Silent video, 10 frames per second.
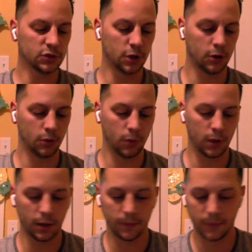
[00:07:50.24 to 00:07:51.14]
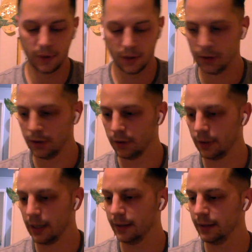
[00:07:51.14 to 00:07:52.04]
So
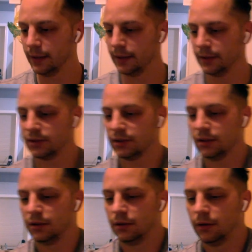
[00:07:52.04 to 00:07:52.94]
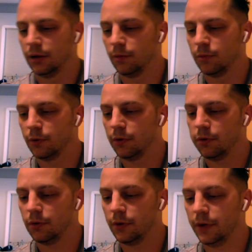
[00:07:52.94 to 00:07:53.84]
that is number
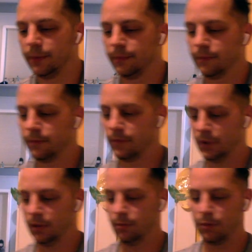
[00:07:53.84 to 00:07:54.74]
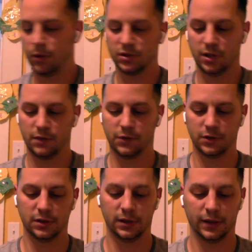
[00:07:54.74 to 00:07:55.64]
three, embossed
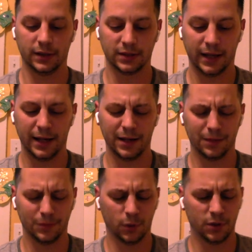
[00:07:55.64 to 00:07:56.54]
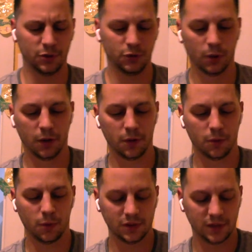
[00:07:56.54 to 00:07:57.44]
covers. Like I said, I had one or two other
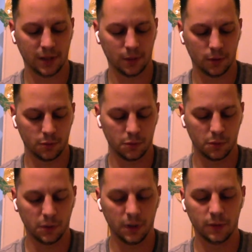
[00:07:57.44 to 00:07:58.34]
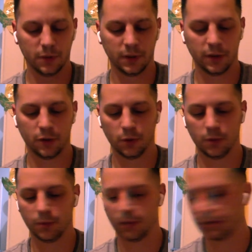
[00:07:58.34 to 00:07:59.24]
ones that were really, really
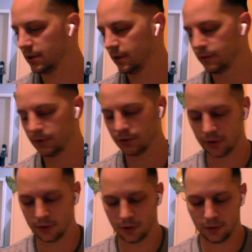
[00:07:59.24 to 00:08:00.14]
cool embossed covers.